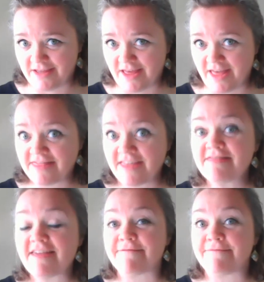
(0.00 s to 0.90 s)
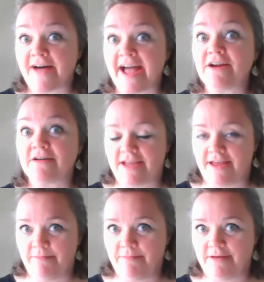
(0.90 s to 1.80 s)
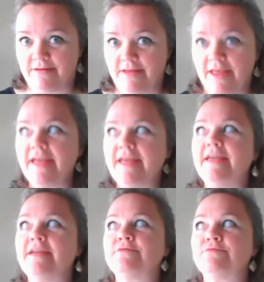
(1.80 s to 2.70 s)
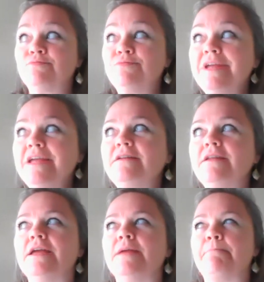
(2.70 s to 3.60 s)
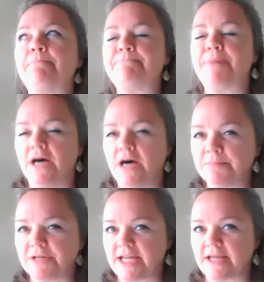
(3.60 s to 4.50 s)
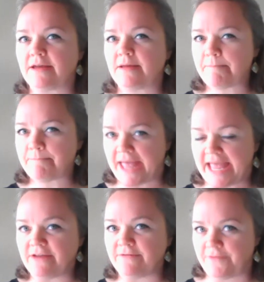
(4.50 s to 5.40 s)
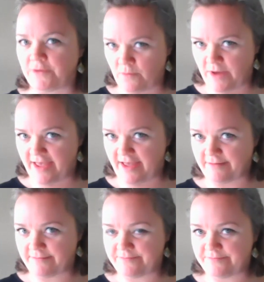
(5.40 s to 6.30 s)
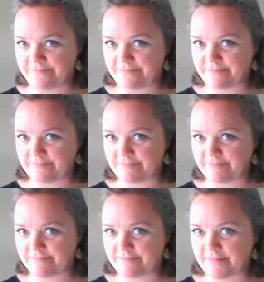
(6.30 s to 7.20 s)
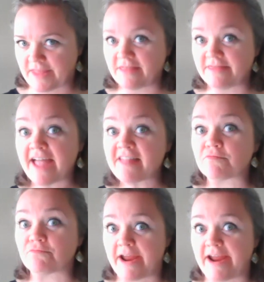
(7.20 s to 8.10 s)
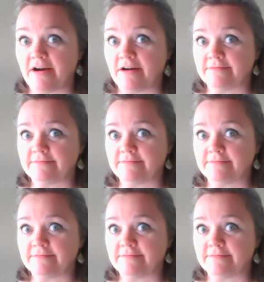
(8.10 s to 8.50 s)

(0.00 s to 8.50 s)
and then they fired him in a really public, painful way. That's rare.